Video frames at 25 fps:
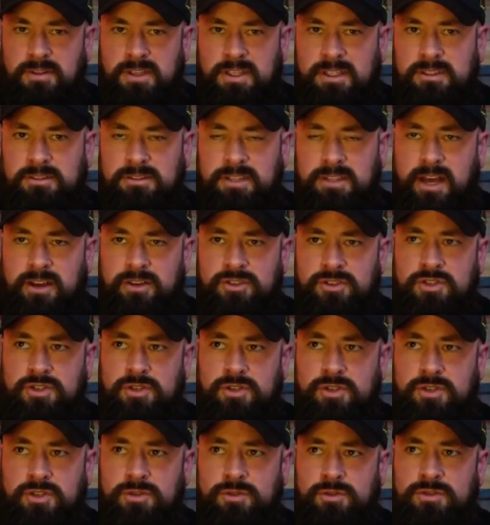It allows
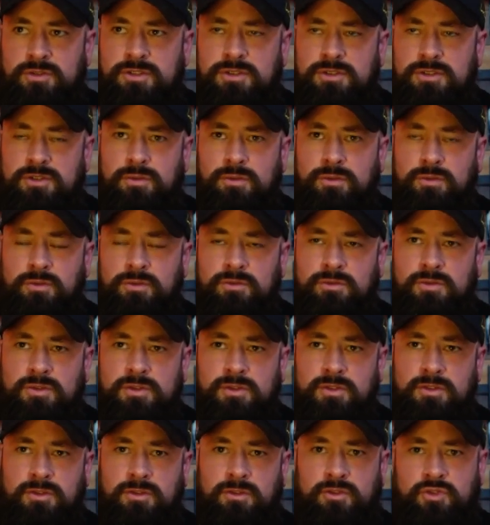you to
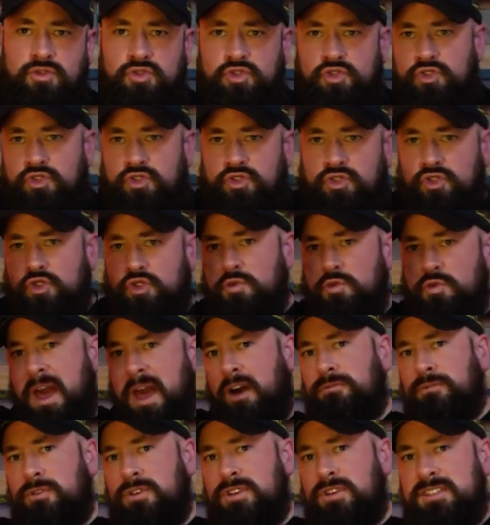zoom out
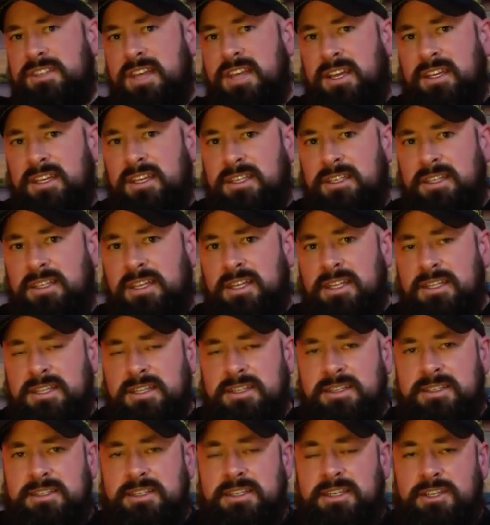for a second and to
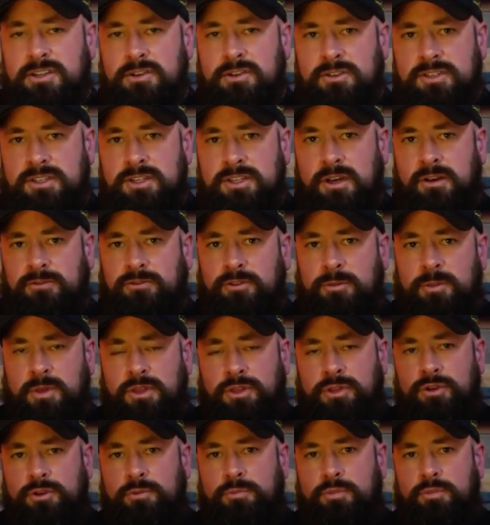see yourself from a
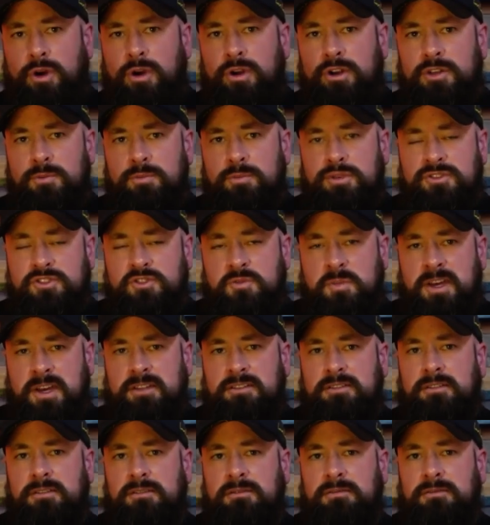third-party
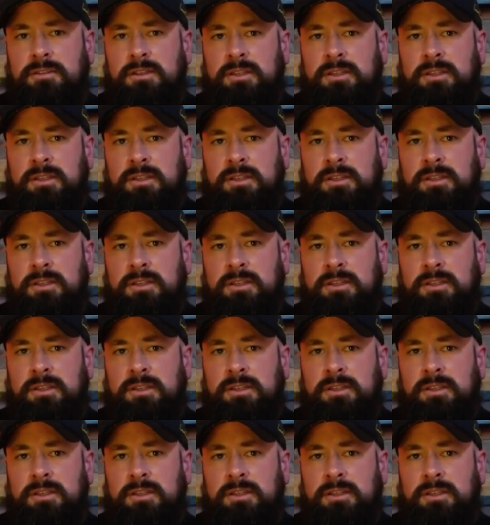perspective.